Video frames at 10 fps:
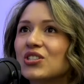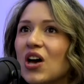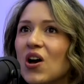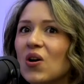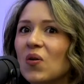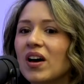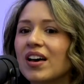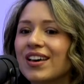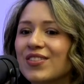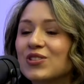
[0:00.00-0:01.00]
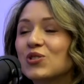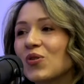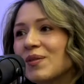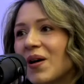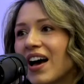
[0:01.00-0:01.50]
So the
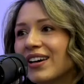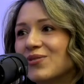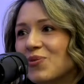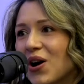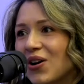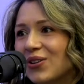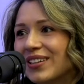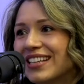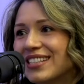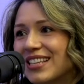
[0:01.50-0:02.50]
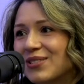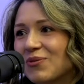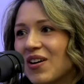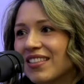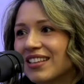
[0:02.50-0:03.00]
story behind WOE is
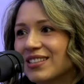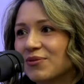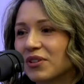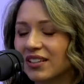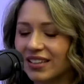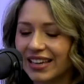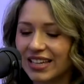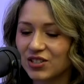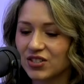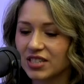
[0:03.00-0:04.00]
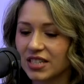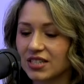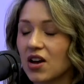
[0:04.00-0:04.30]
one that's really interesting.